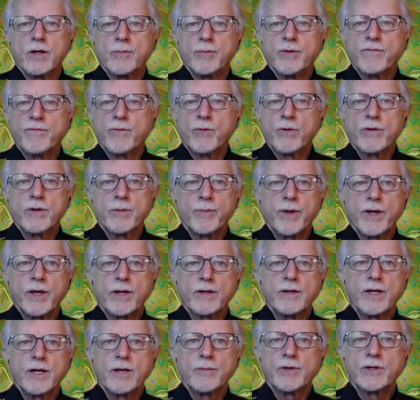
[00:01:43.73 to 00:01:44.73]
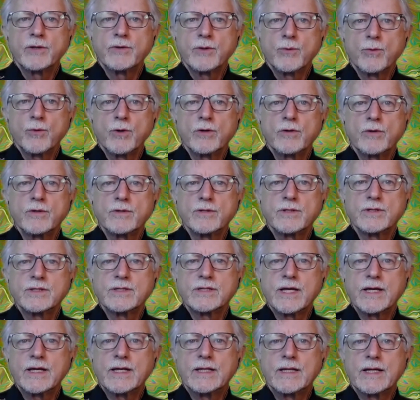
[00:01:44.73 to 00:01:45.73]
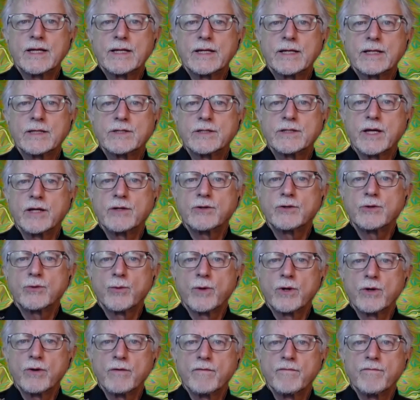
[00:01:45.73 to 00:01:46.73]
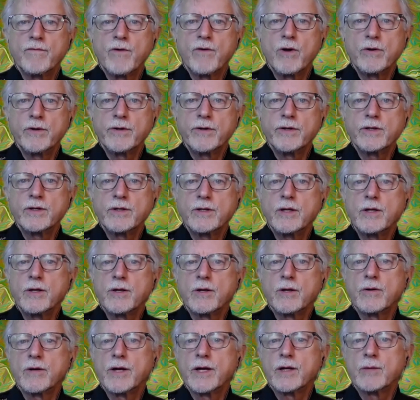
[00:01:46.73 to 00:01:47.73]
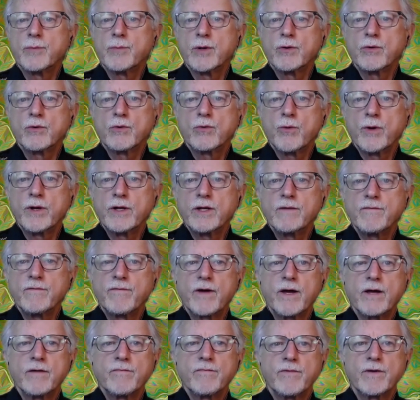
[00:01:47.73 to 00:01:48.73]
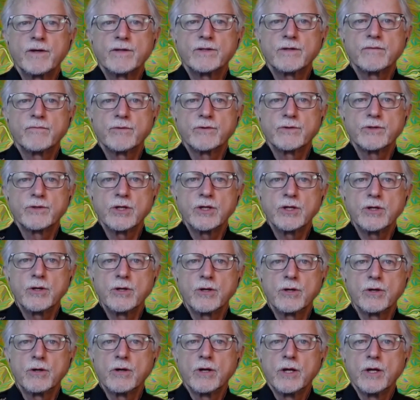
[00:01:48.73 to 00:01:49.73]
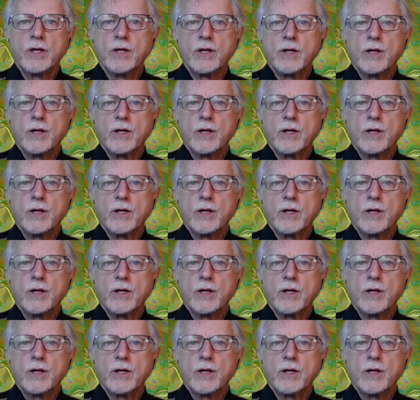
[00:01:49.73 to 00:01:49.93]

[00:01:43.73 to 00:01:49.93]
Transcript: Before the pandemic, she worked as a psychedelic sanctuary volunteer at about 25 festivals a year,